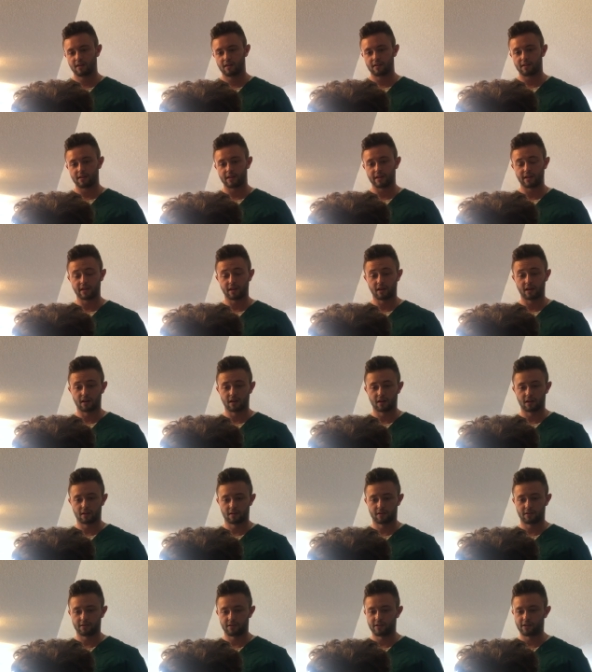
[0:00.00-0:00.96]
they
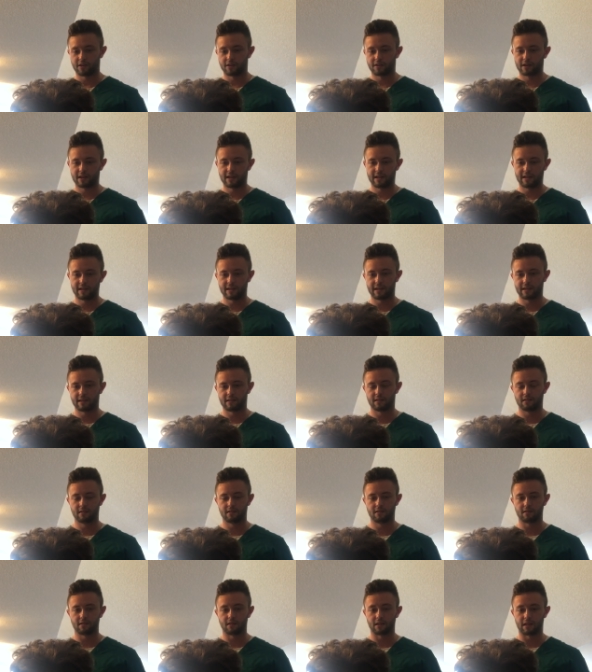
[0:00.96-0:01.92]
are urinating
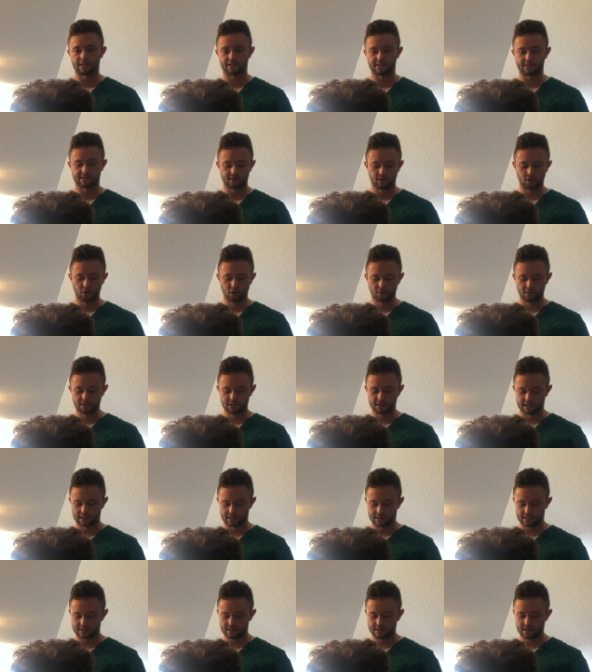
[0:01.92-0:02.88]
less than normal,
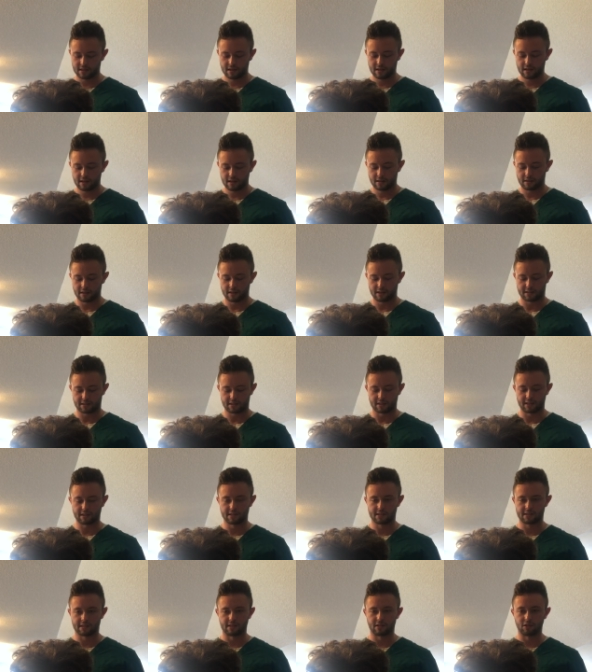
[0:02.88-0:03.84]
since this
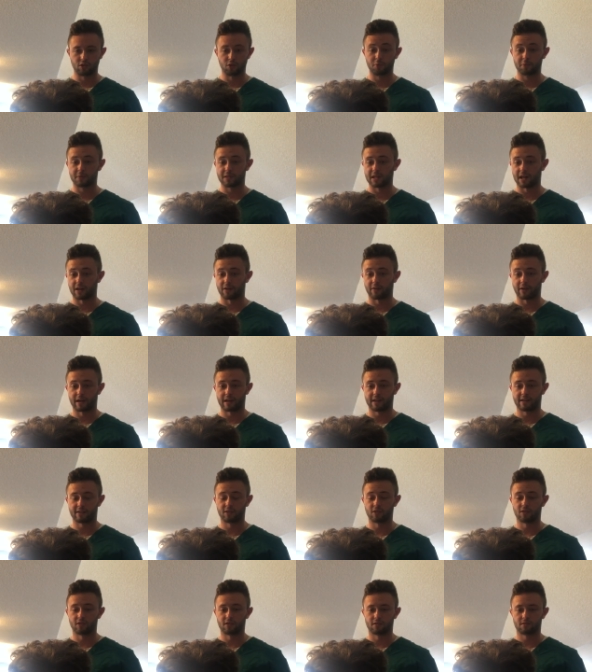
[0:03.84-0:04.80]
is a loop
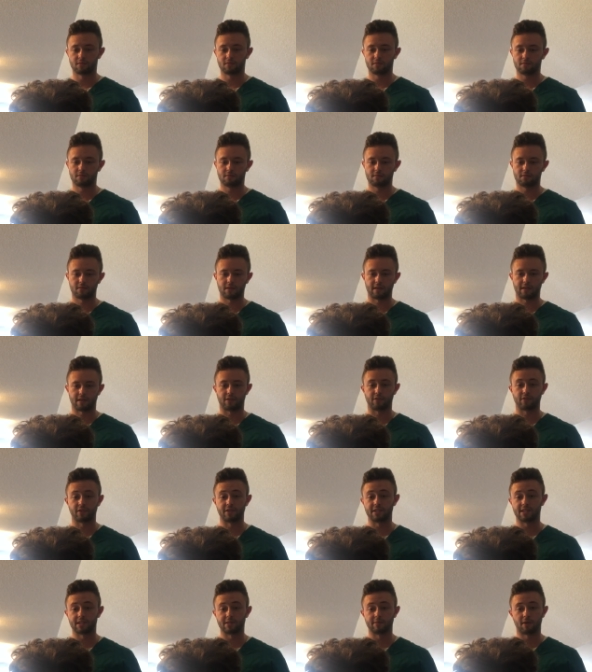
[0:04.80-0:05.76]
diuretic, it will
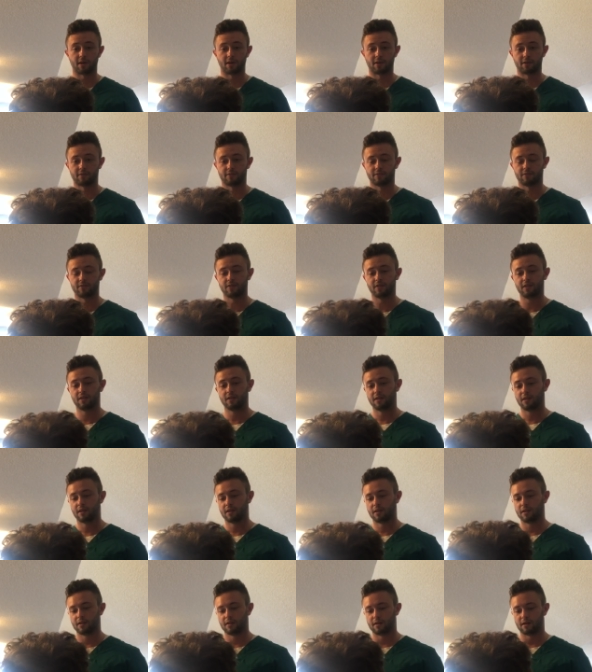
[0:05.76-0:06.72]
increase the amount
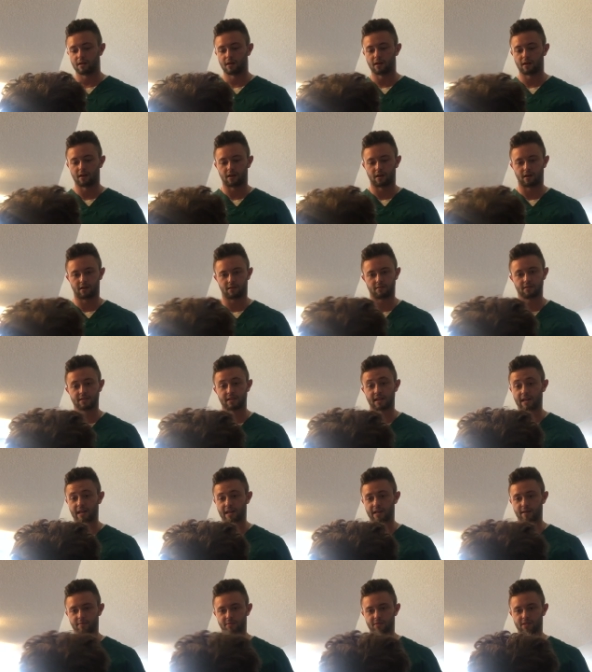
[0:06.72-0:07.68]
of
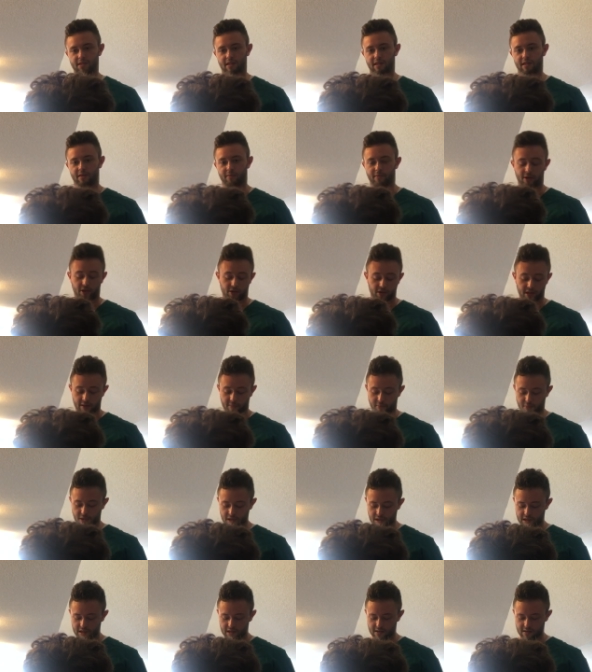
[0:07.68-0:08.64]
times and the amount they
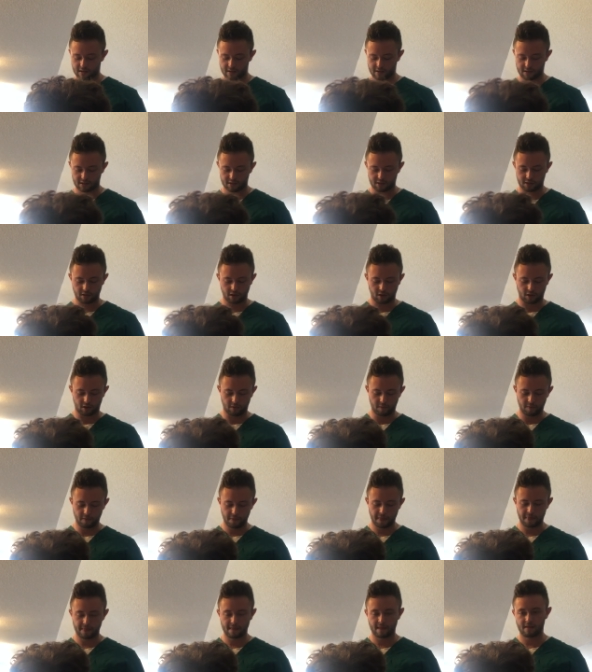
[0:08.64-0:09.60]
pee. So
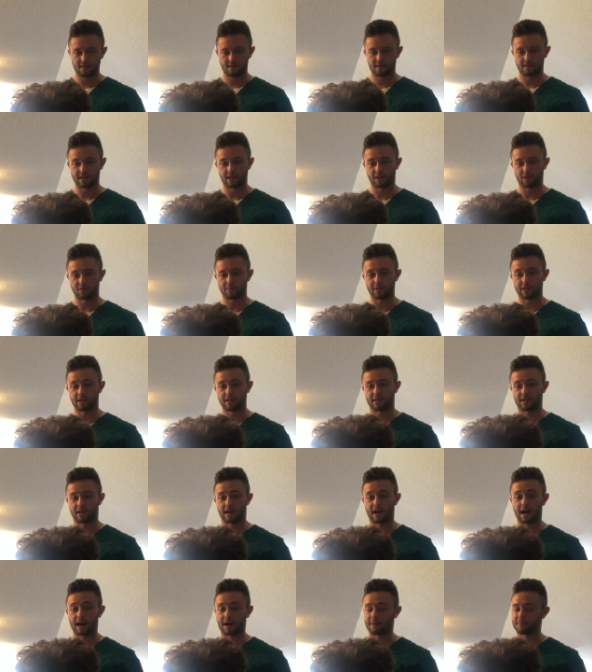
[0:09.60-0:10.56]
that would be
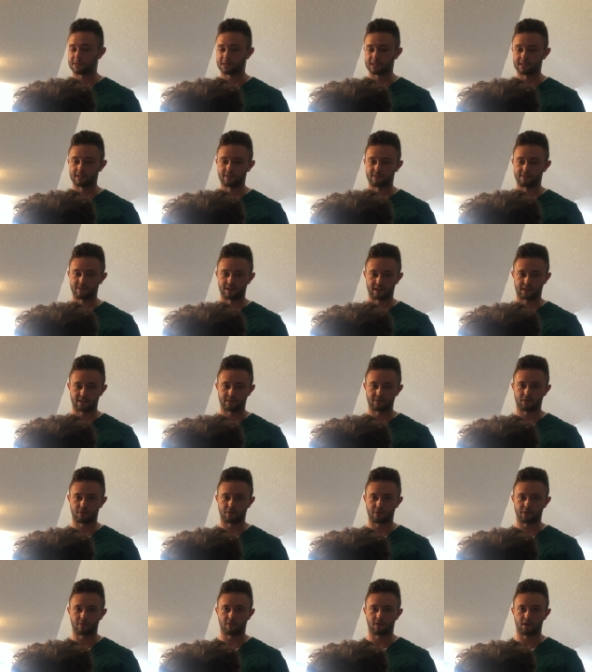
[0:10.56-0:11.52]
an opposite effect of
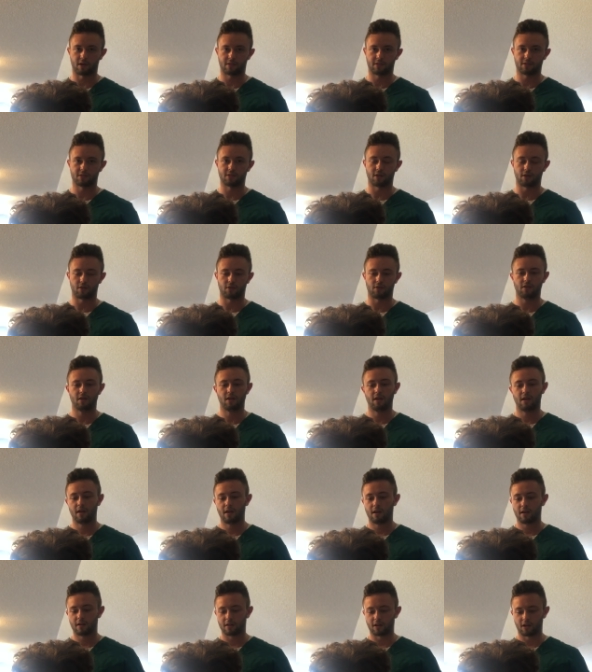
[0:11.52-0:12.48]
what we want. So
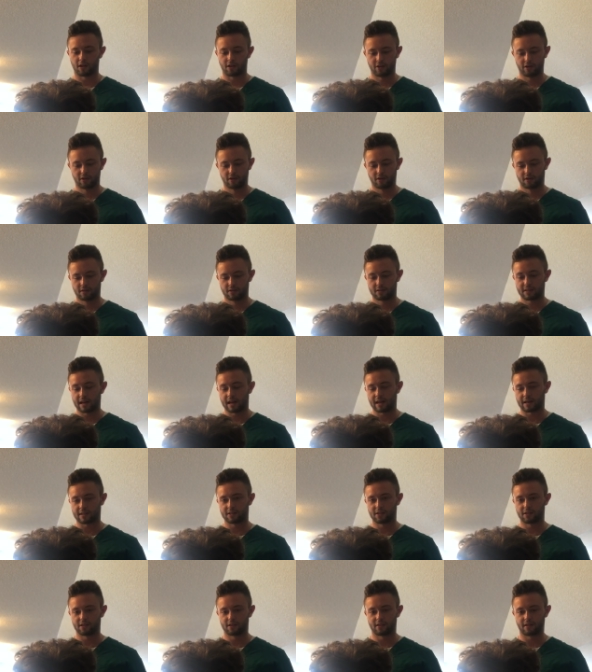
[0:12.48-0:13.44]
call your
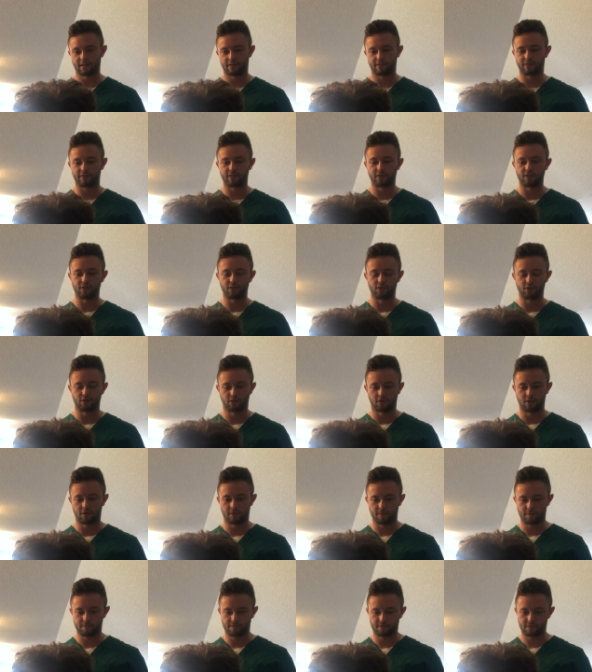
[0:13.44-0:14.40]
doctor if
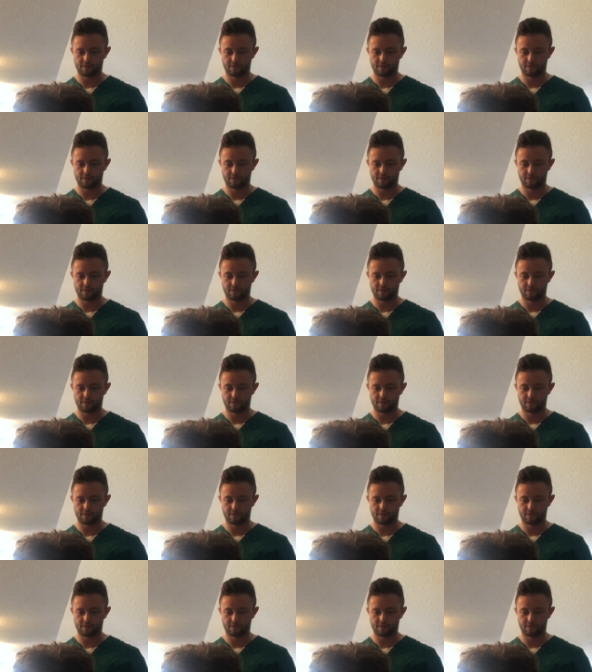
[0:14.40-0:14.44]
your